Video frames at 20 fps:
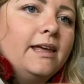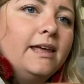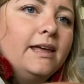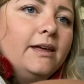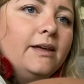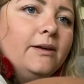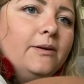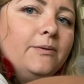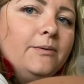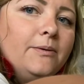
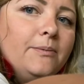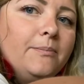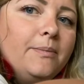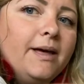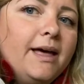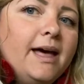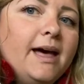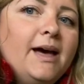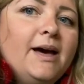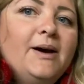How
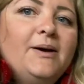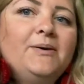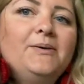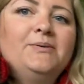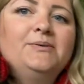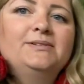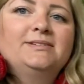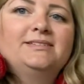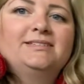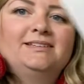
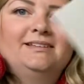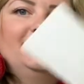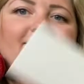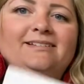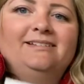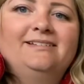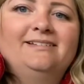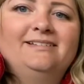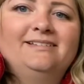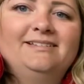about
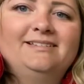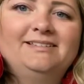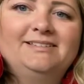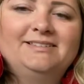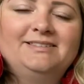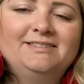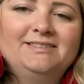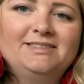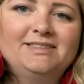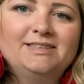
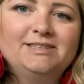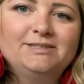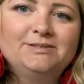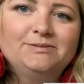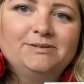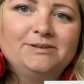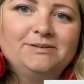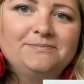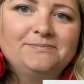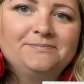this
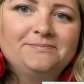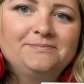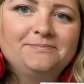one?